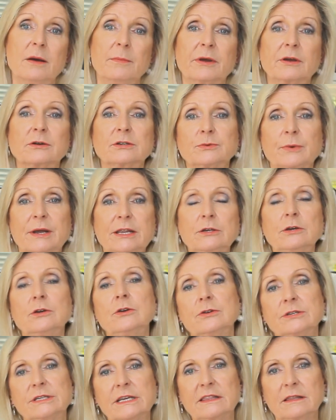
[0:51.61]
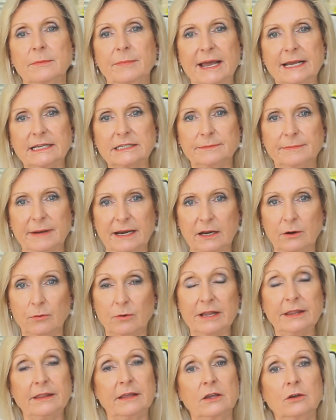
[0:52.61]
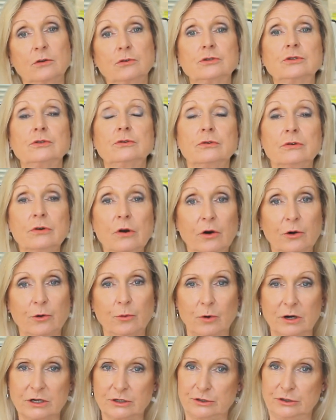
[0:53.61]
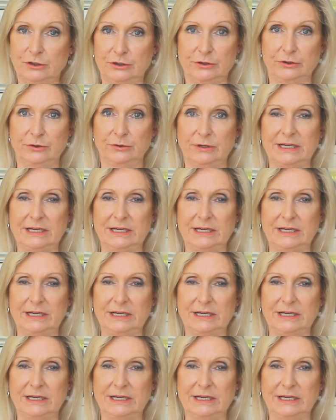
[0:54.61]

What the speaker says: Because when you're using the bank's money, one thing you do not want to do